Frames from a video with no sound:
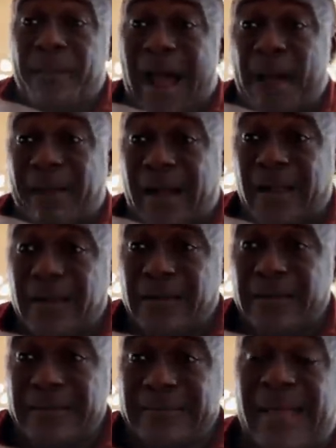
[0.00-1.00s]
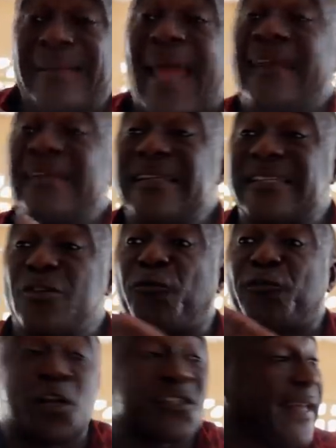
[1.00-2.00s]
Mahama, then NDC,
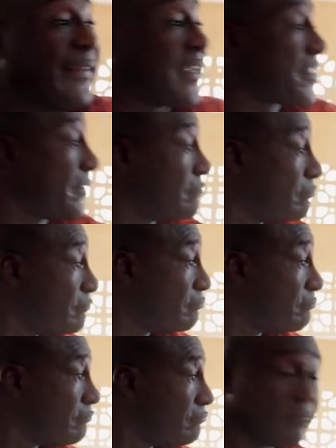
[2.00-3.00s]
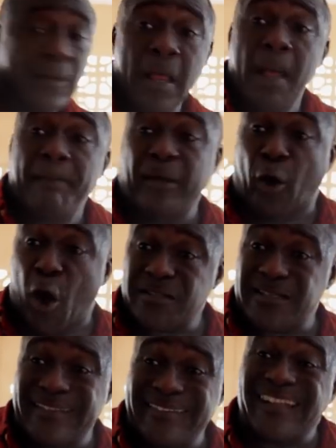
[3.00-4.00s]
you've lost the election. Amen.
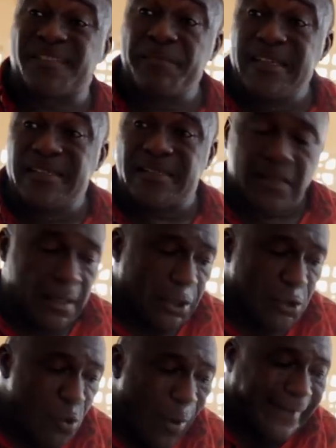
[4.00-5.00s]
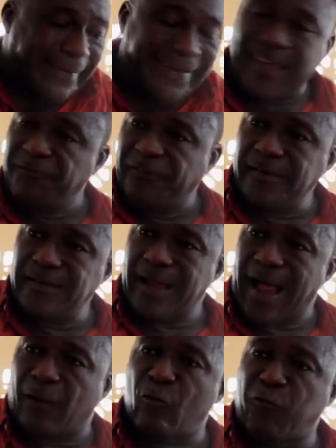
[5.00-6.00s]
Because that means you are giving
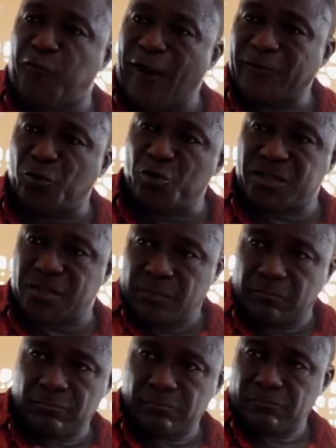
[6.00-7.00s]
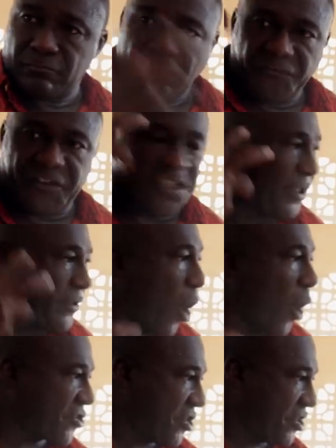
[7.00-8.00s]
Akufo-Addo's vision
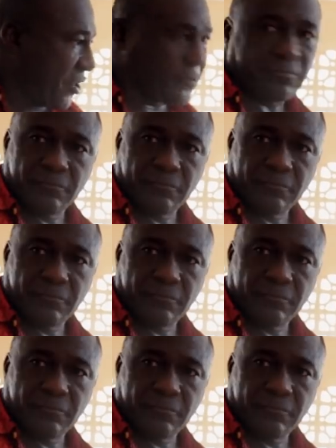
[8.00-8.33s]
oxygen.